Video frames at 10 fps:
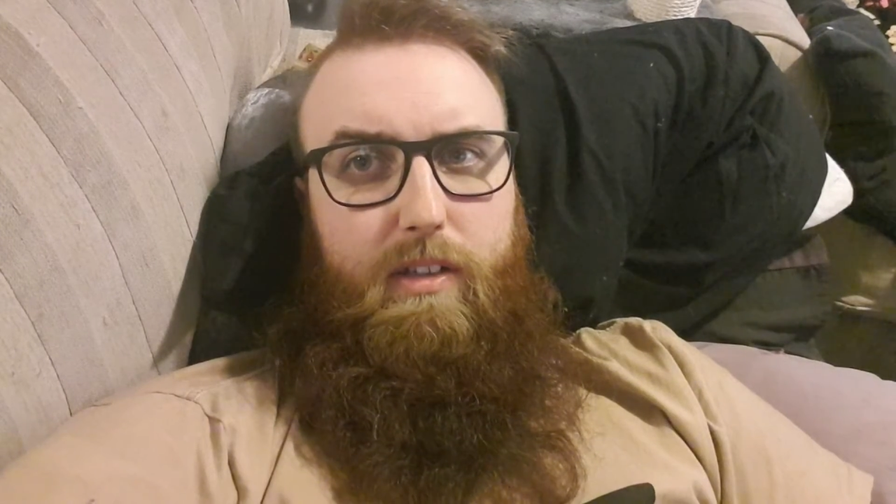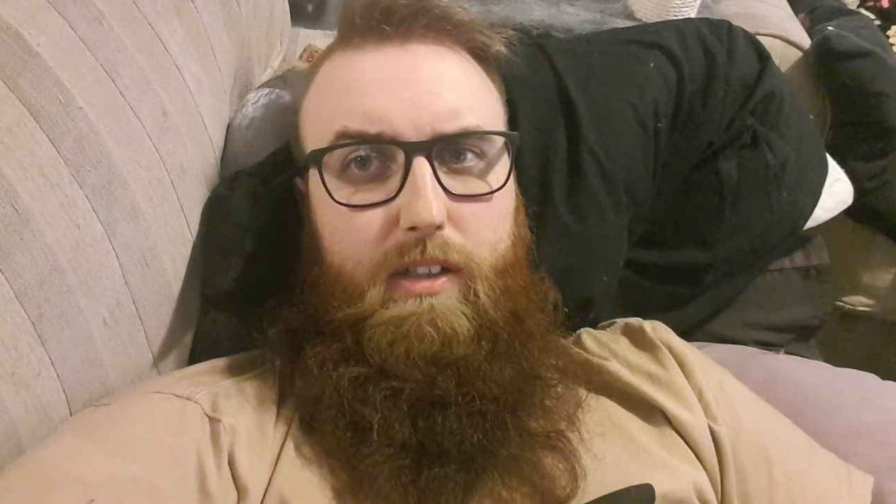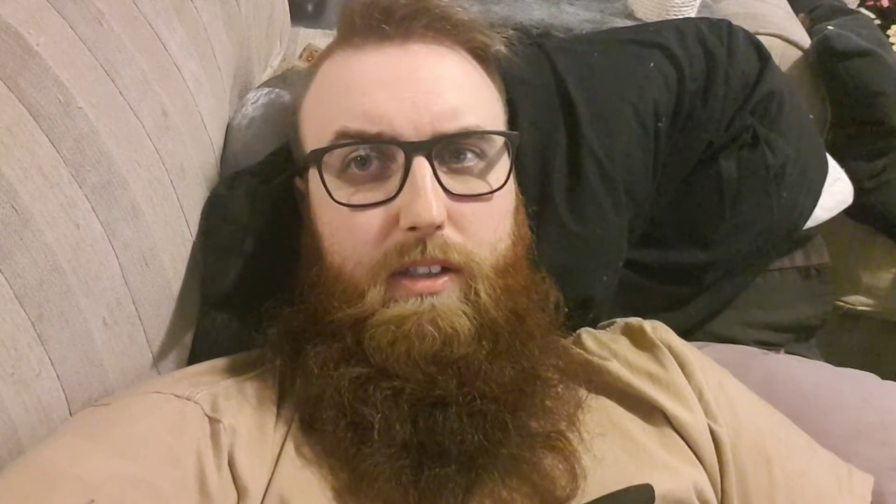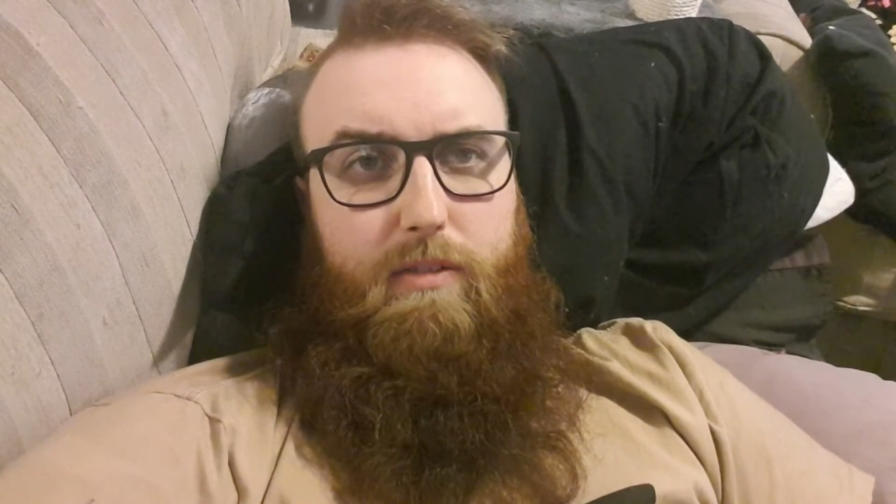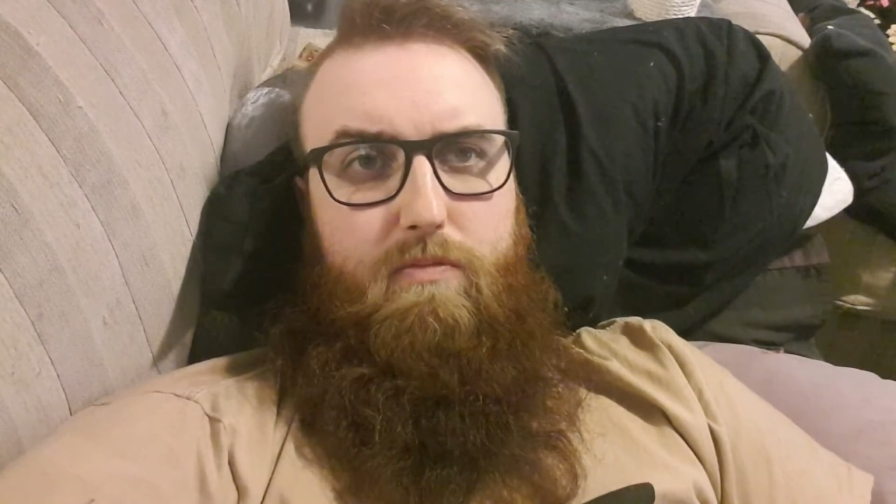
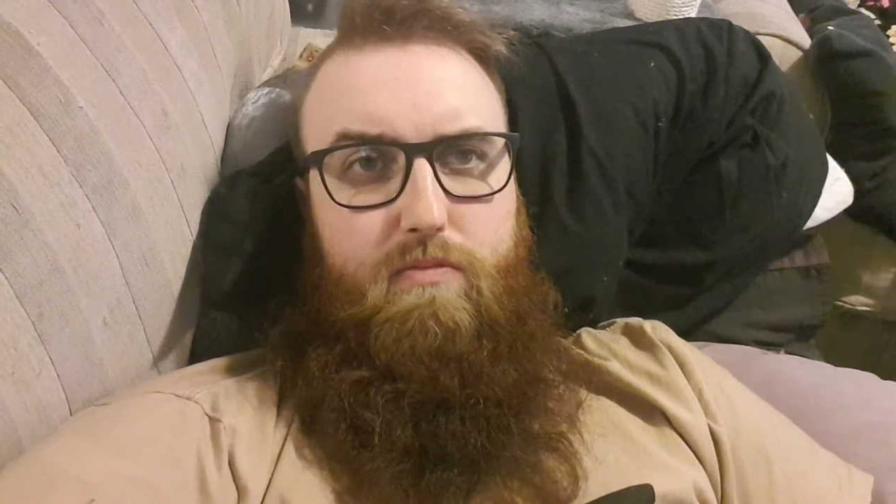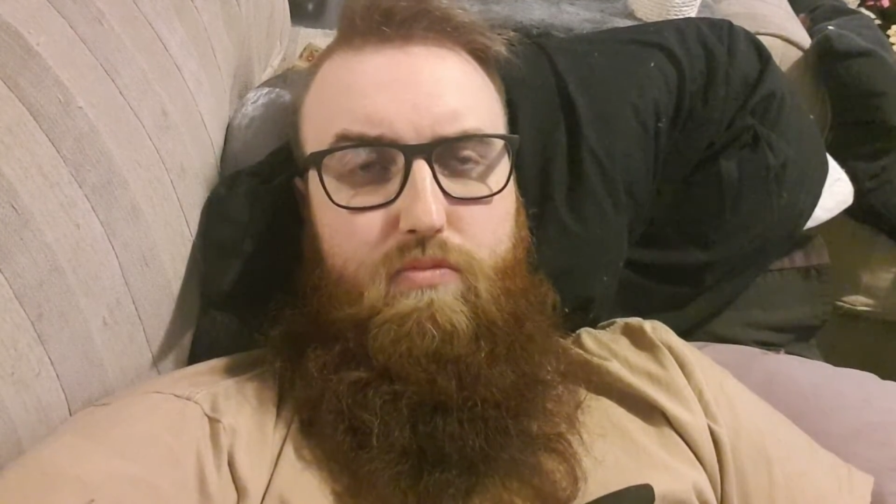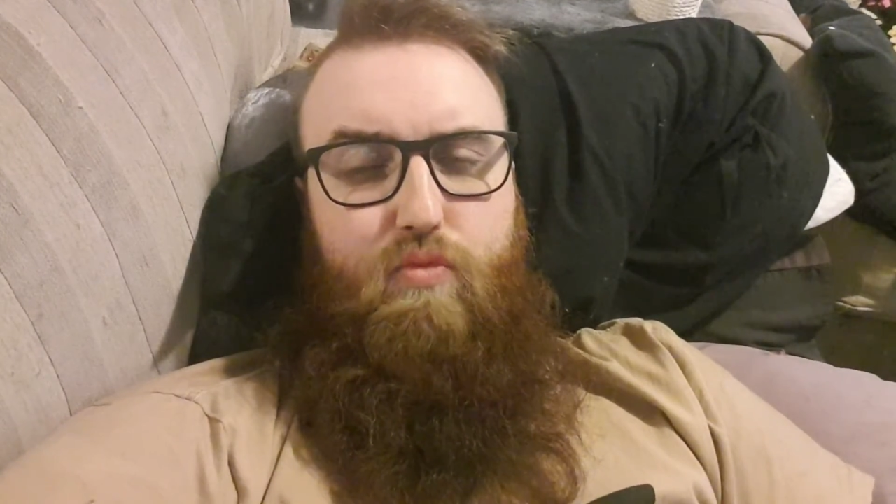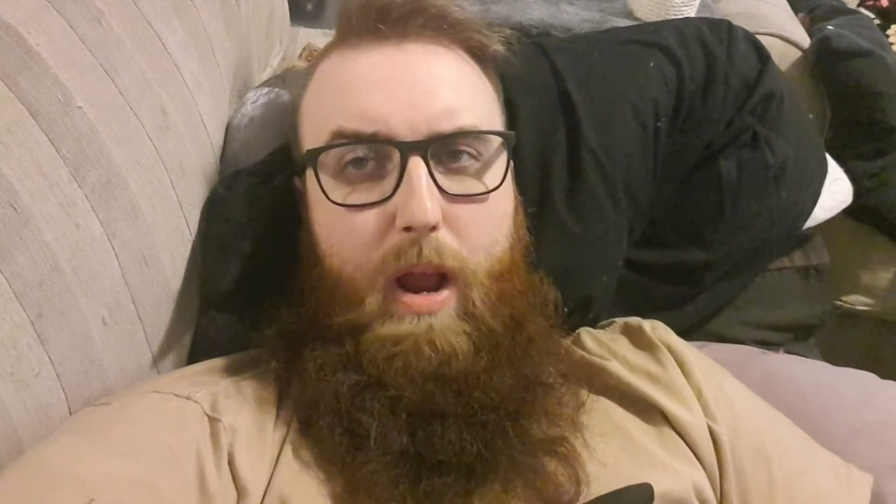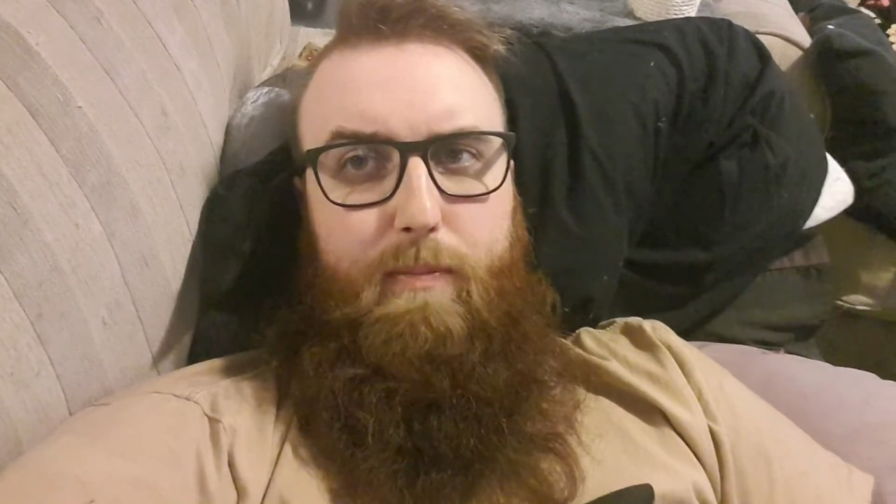Just
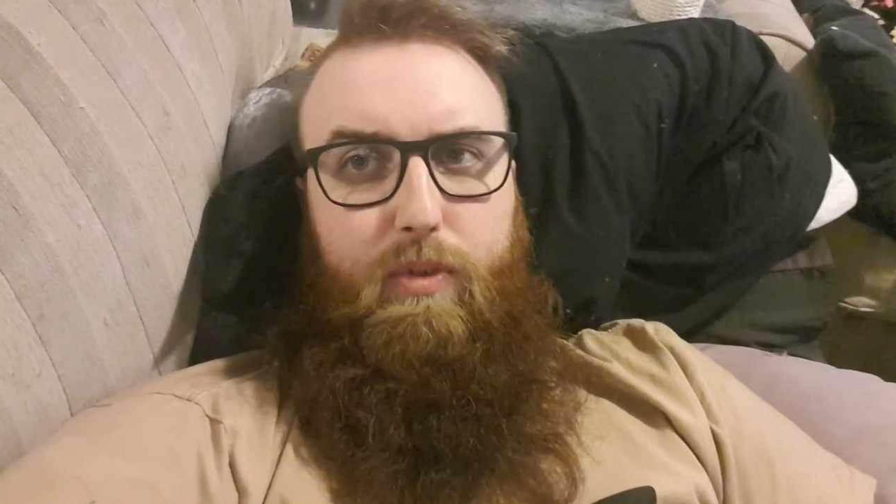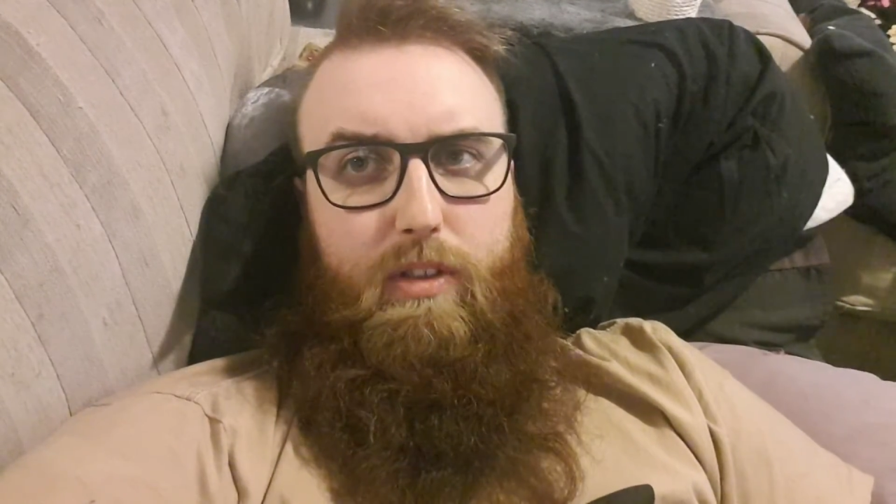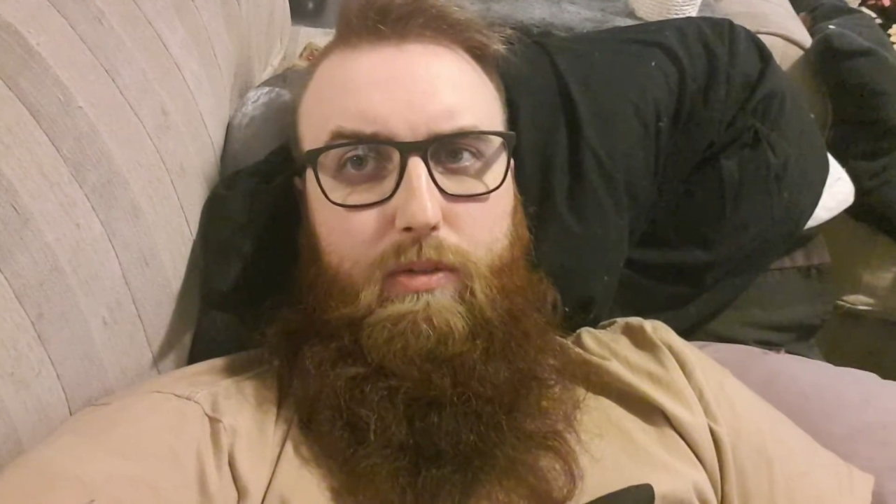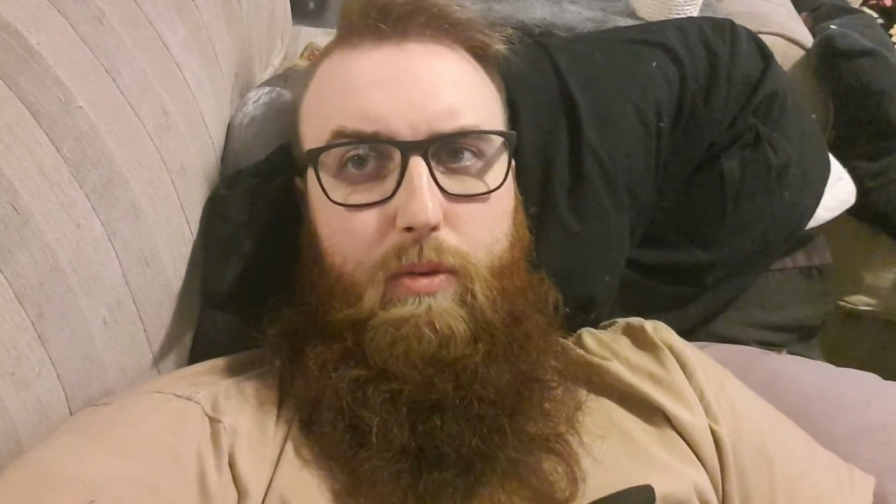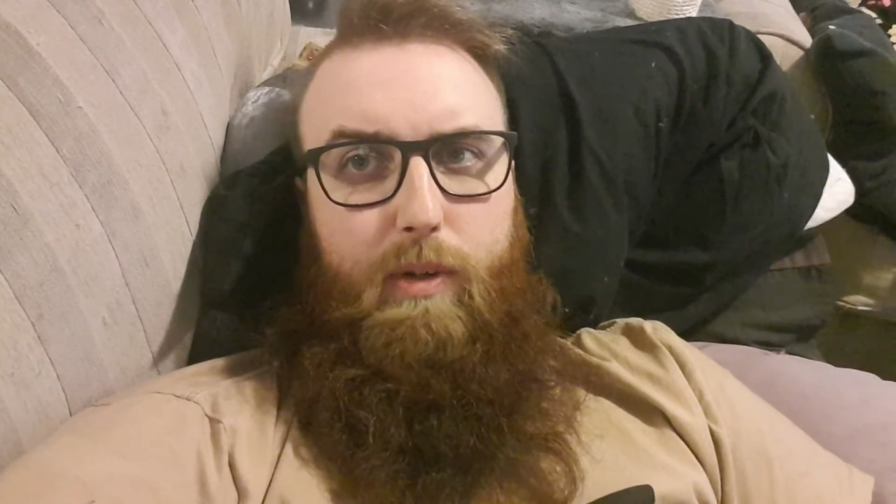
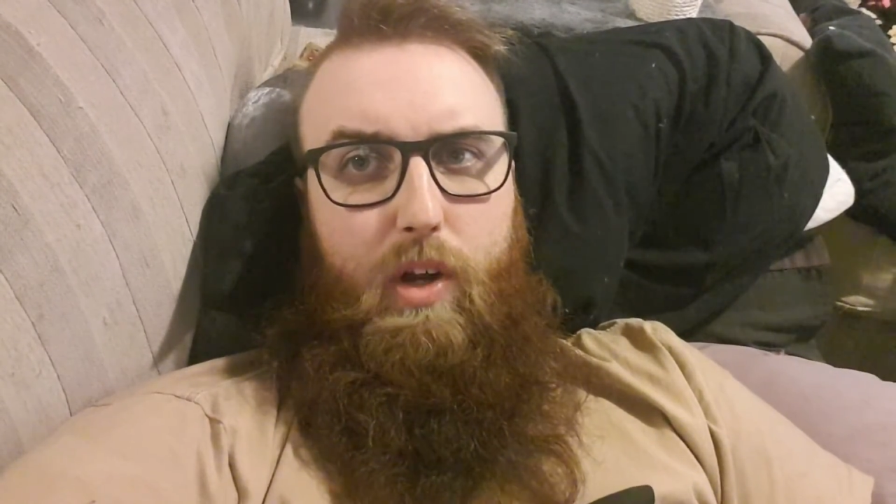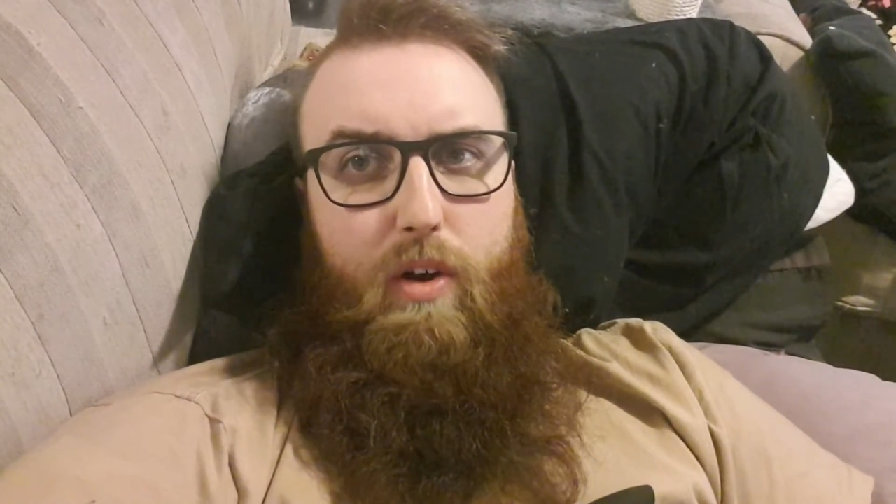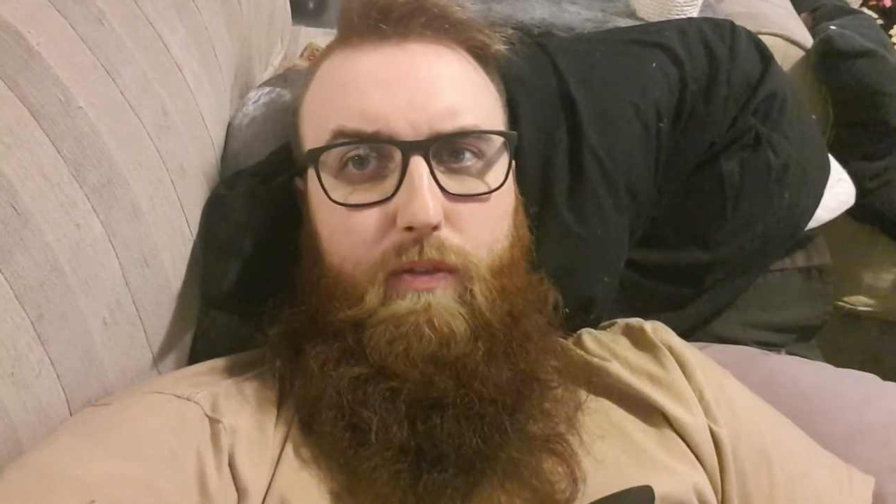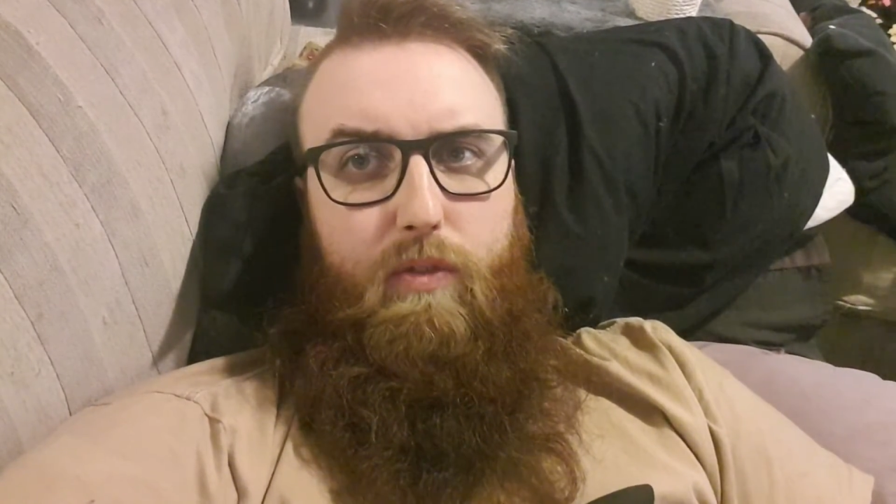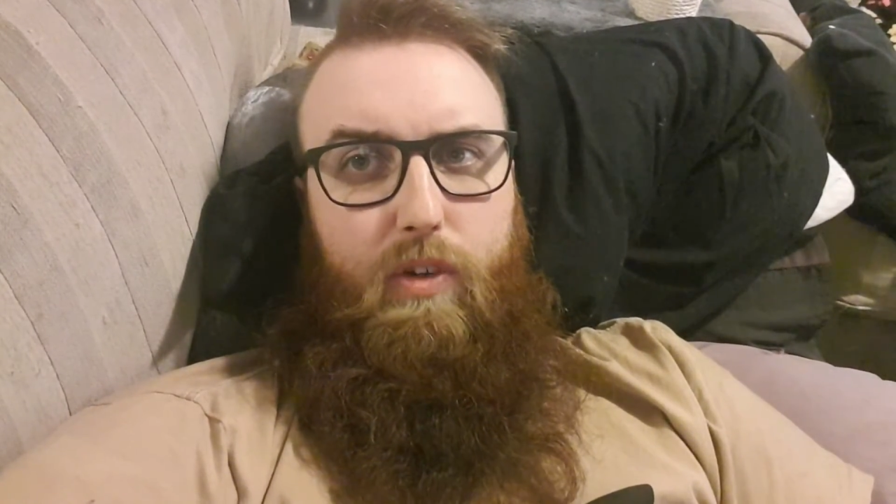reps is what we're
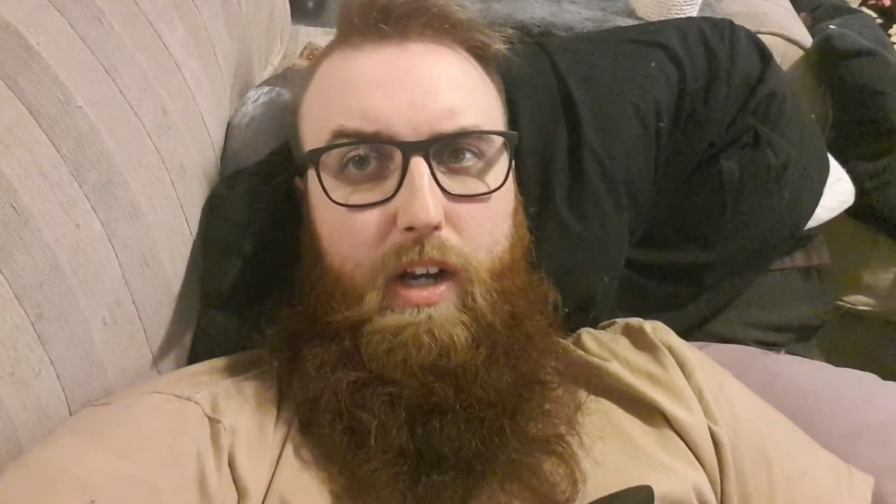going for,